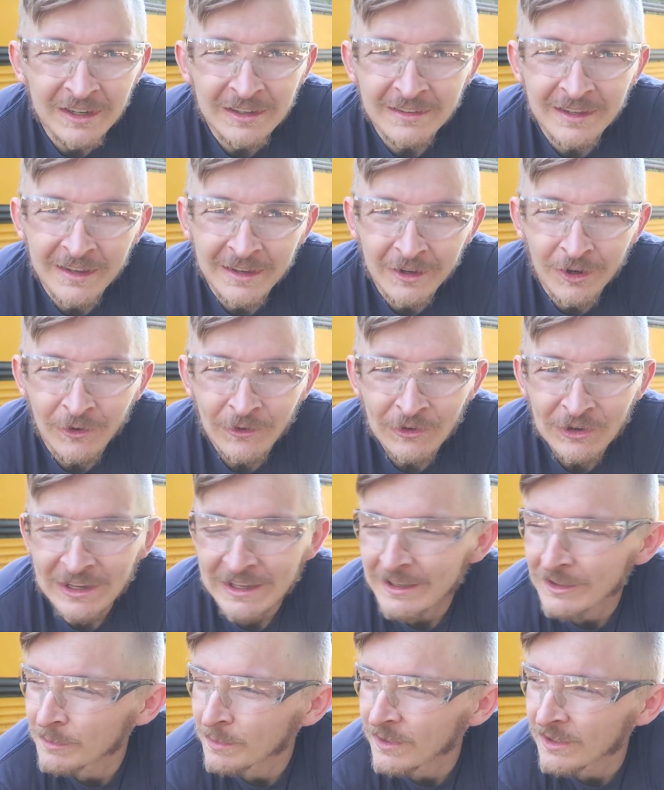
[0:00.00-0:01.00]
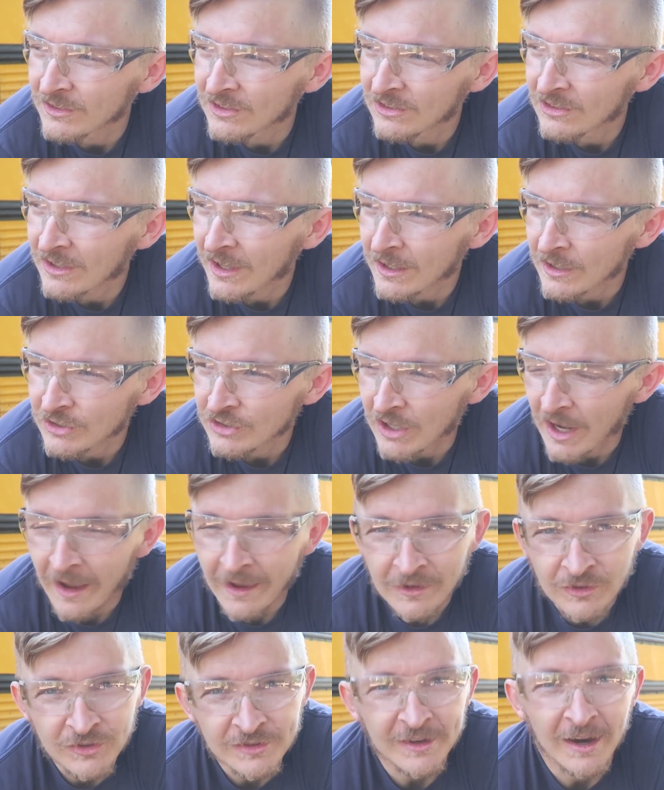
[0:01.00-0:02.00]
going to take it over to his place. He's got a
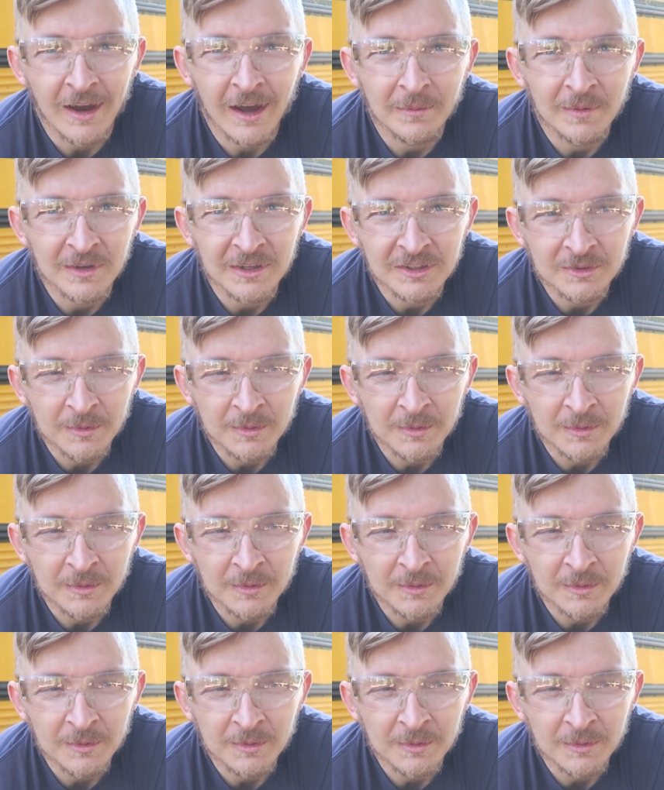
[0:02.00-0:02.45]
giant shop and